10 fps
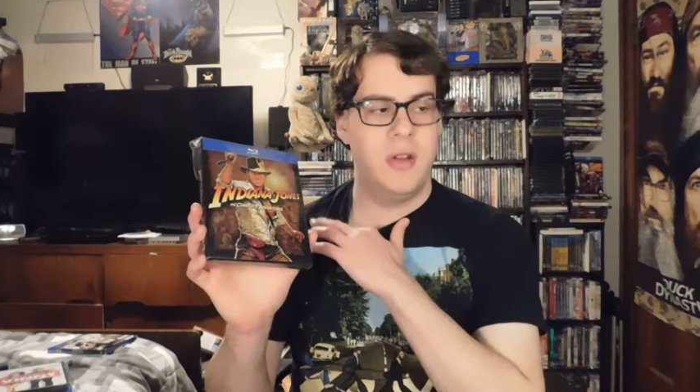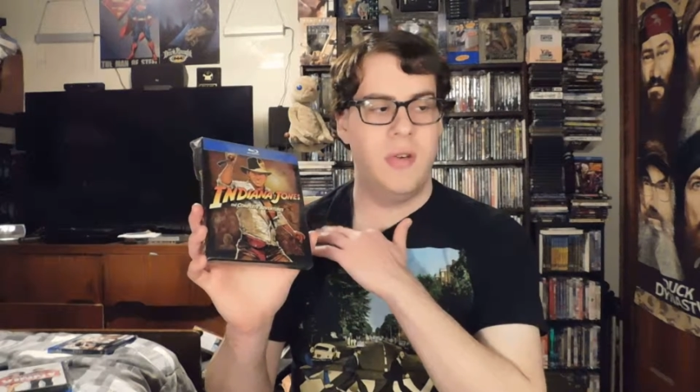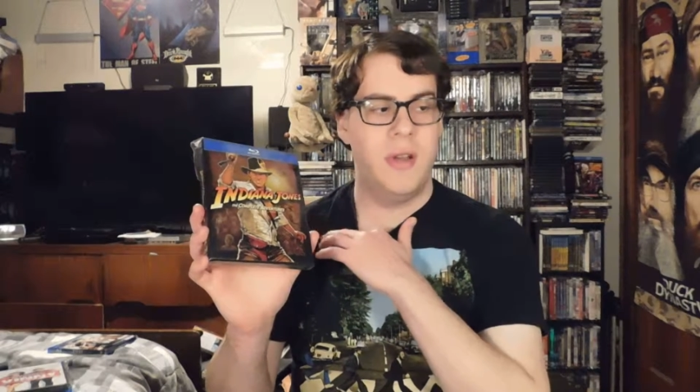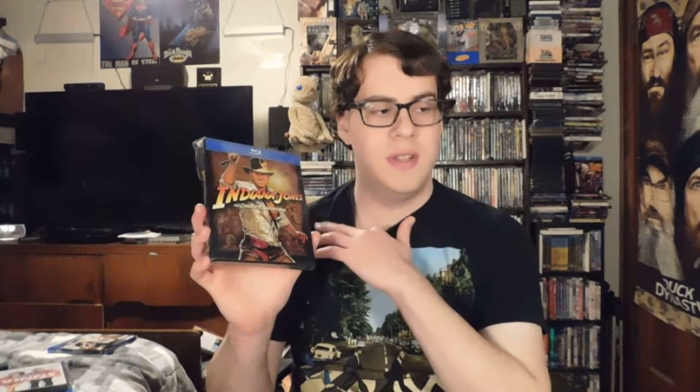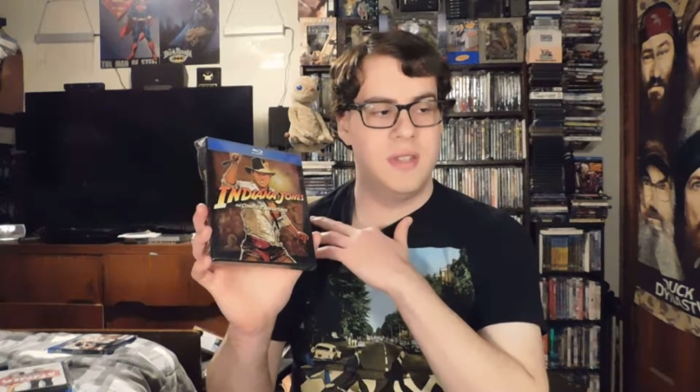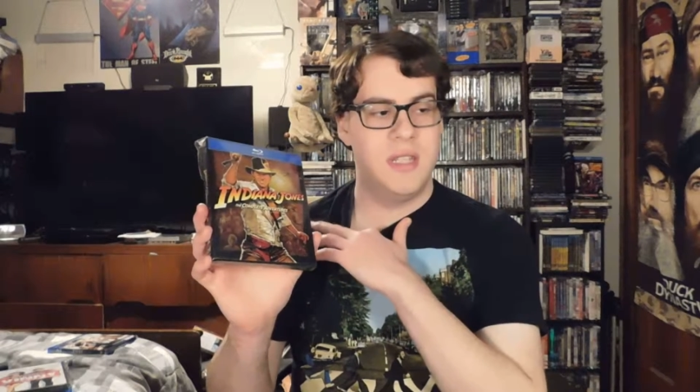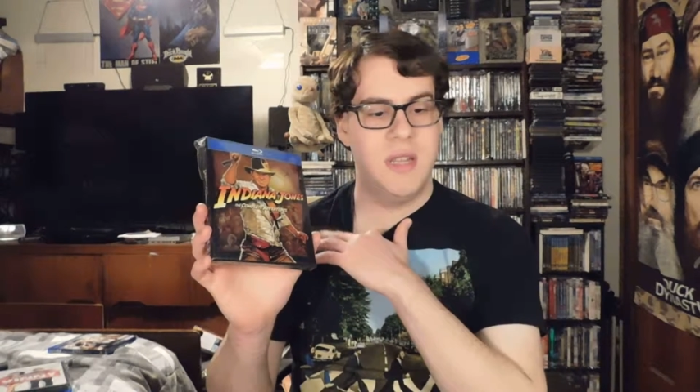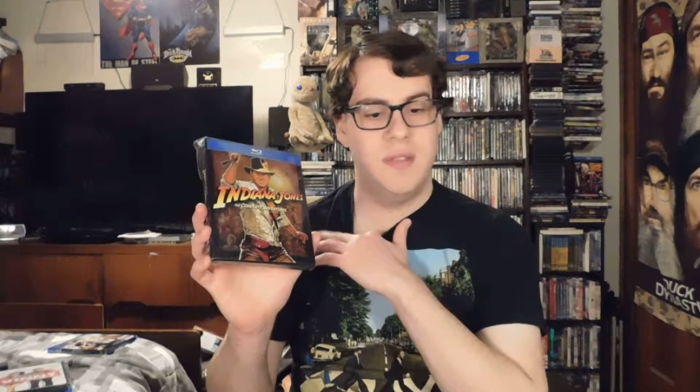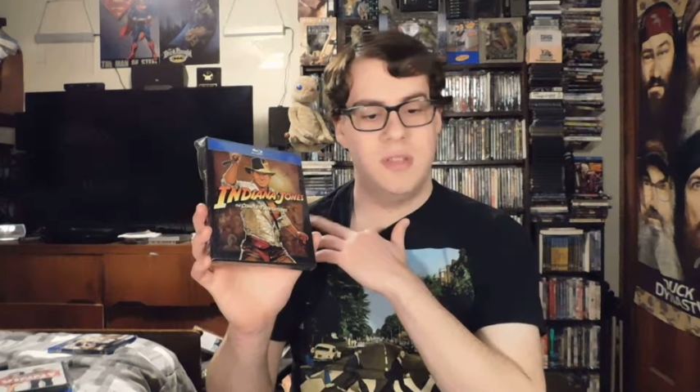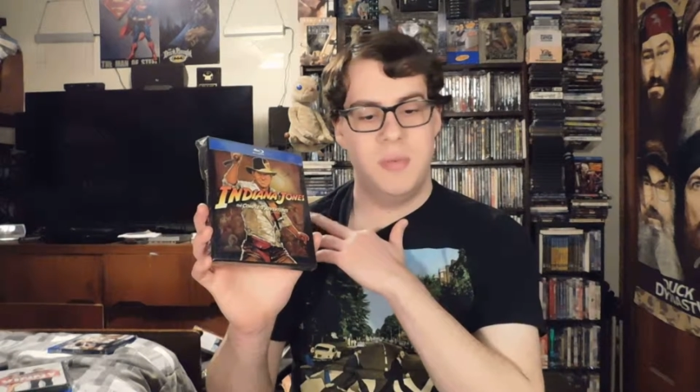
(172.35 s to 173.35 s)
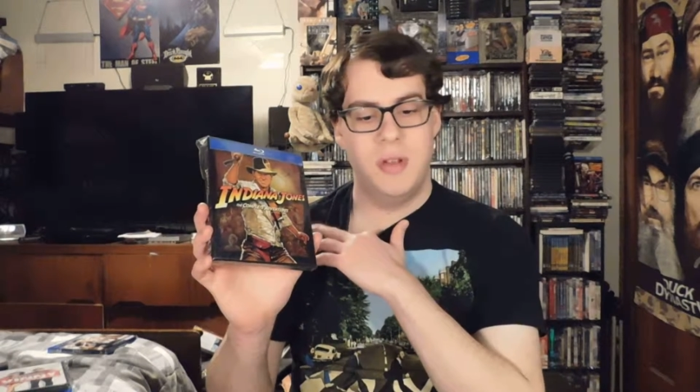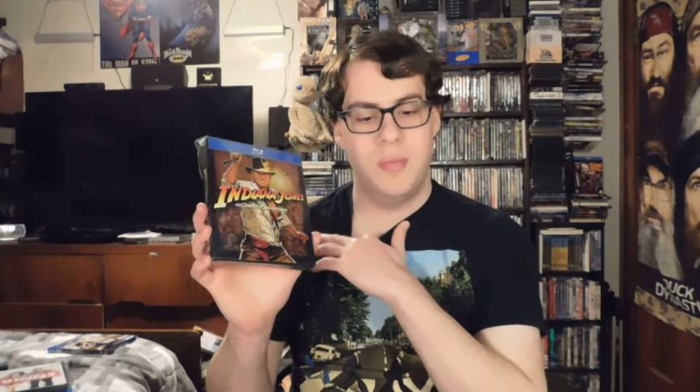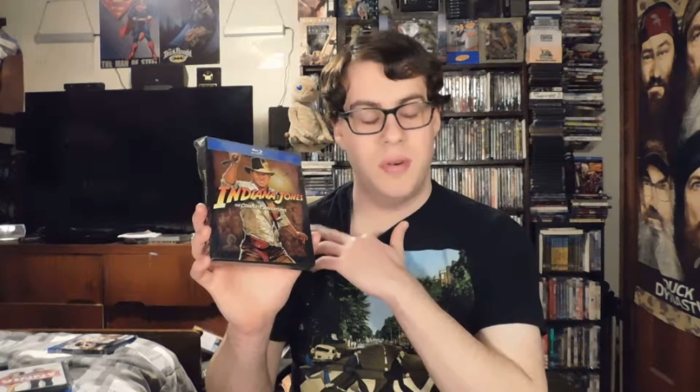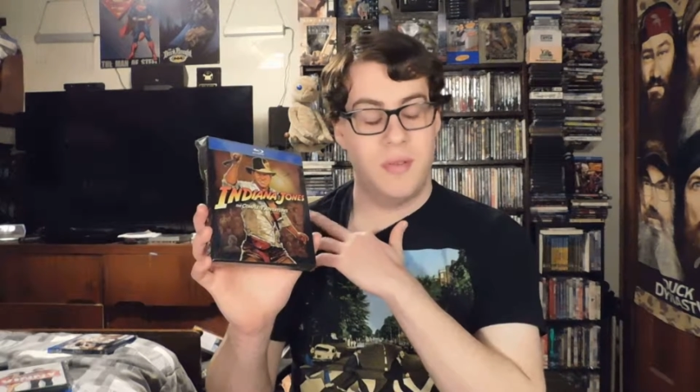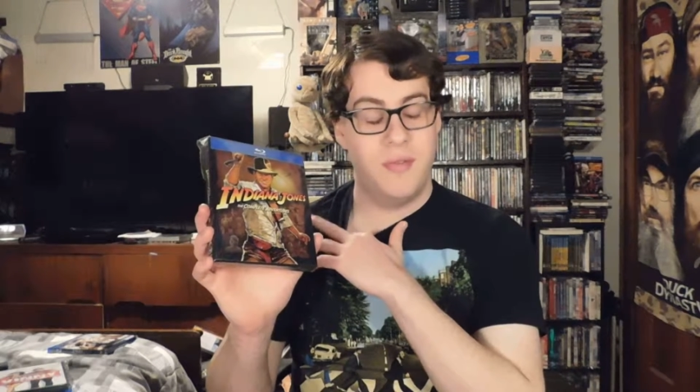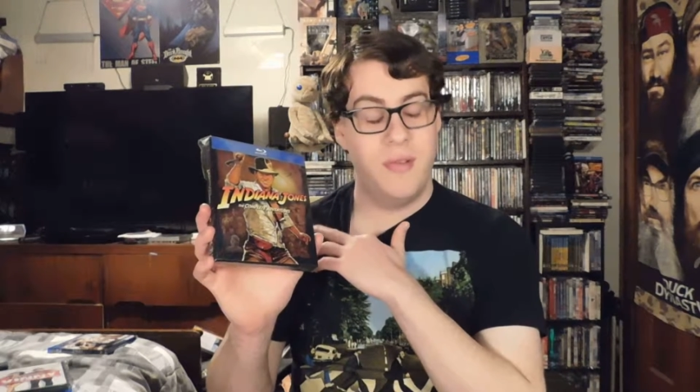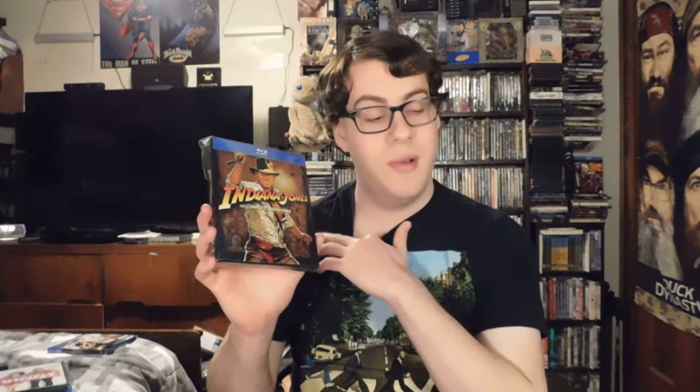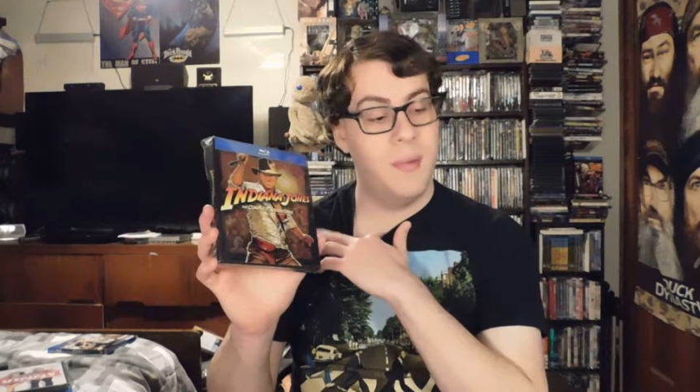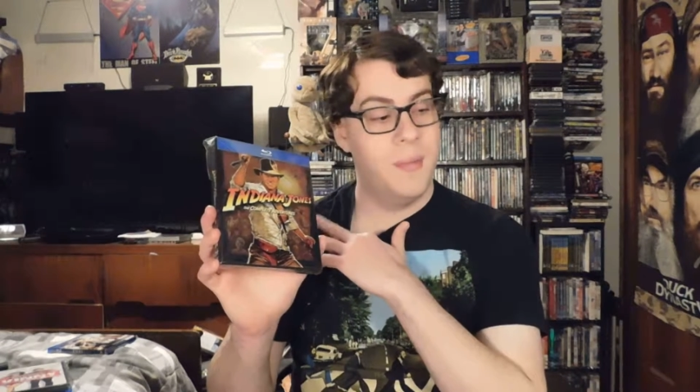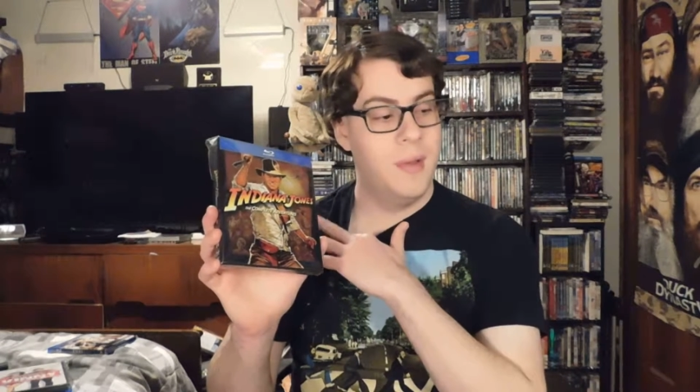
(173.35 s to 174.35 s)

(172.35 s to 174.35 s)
knowing it's a Steven Spielberg film.